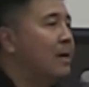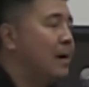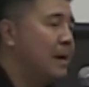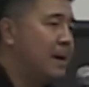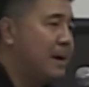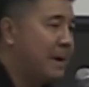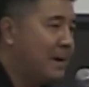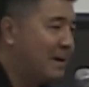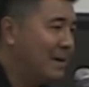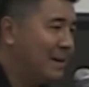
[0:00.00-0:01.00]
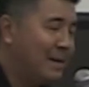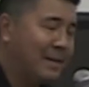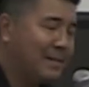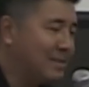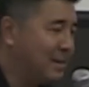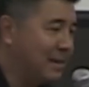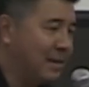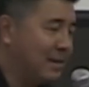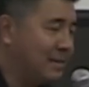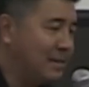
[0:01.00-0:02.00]
Uh, and I can tell you,
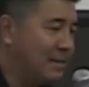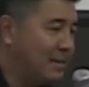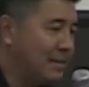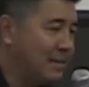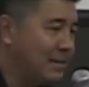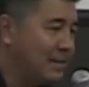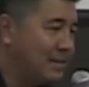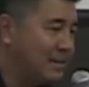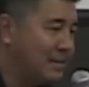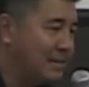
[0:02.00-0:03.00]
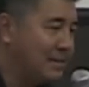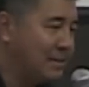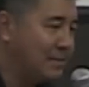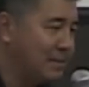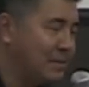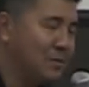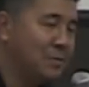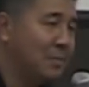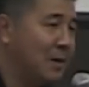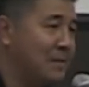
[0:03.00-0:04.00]
I, it wasn't
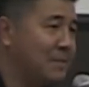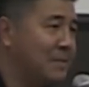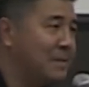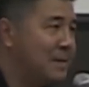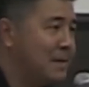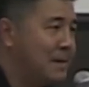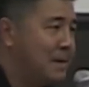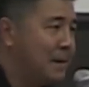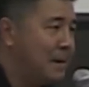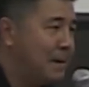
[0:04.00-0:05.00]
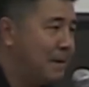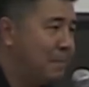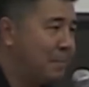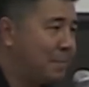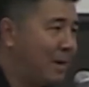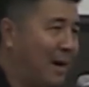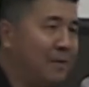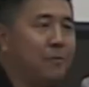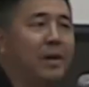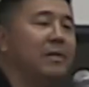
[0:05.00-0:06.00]
doing much. Um, I
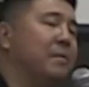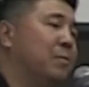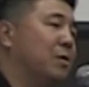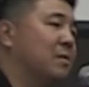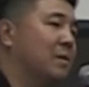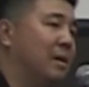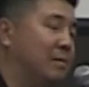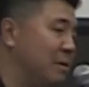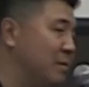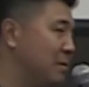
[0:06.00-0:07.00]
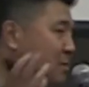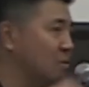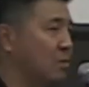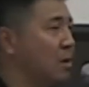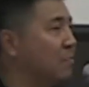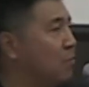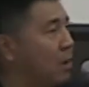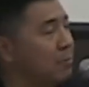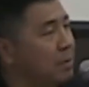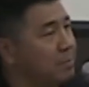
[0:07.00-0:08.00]
read in a book, this was long before,
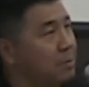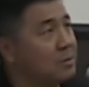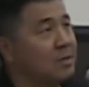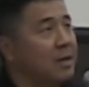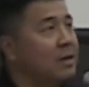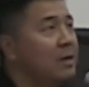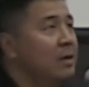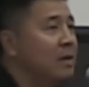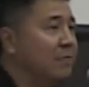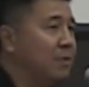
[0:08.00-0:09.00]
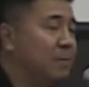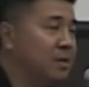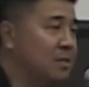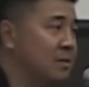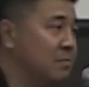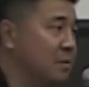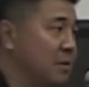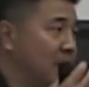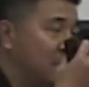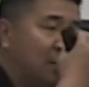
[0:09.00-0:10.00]
I read in books that if you punch a,
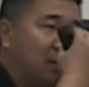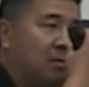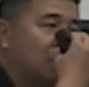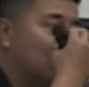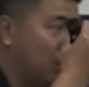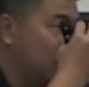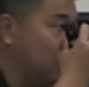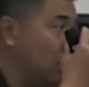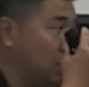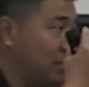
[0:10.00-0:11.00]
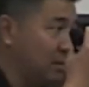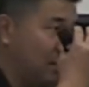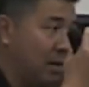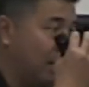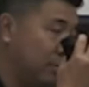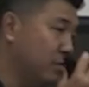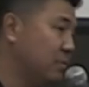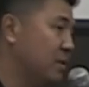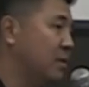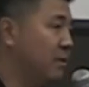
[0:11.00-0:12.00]
the, the, the shark's nose has a lot of nerves
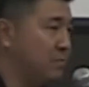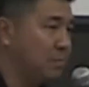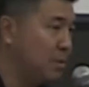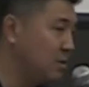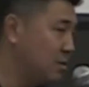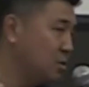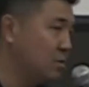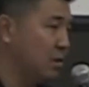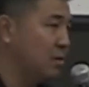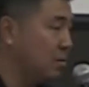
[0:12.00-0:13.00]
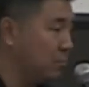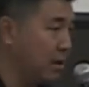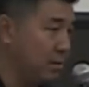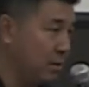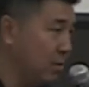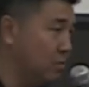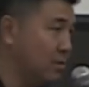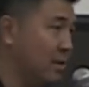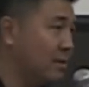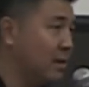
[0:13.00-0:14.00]
in it. If you punch the, right in the nose,
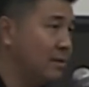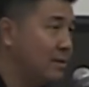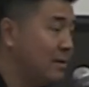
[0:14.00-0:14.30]
that, that,